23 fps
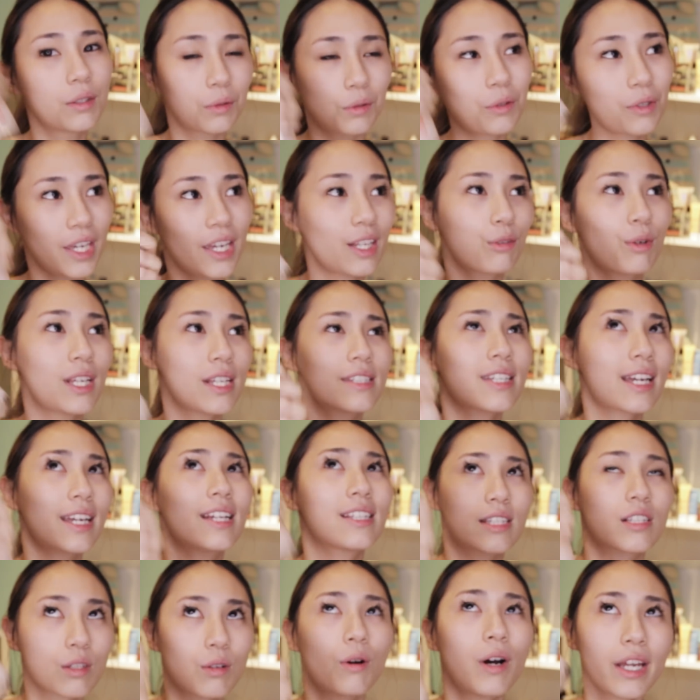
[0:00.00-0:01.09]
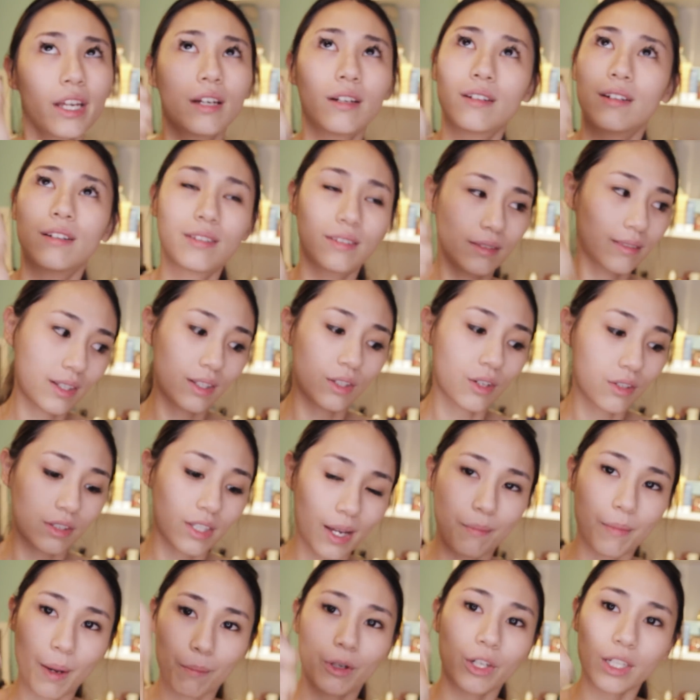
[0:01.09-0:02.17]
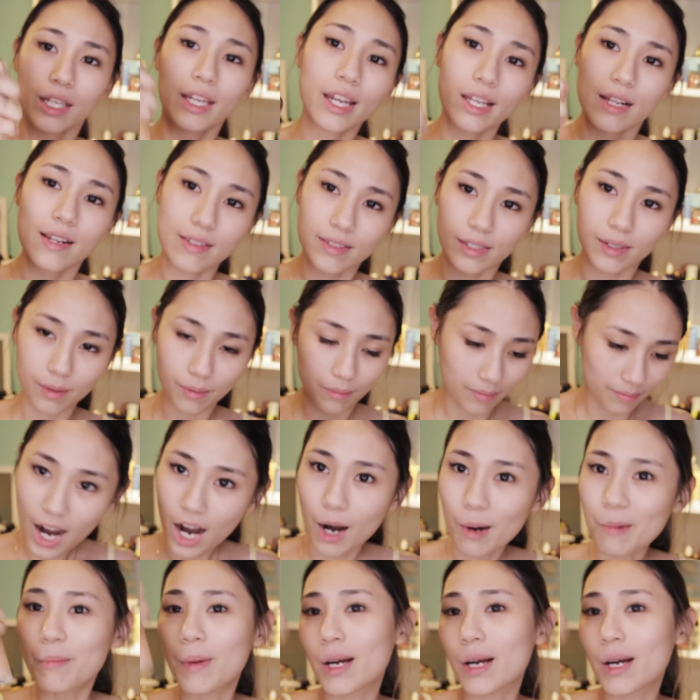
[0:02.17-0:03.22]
Okay, 20 seconds is quite a long time. I'm gonna get some arm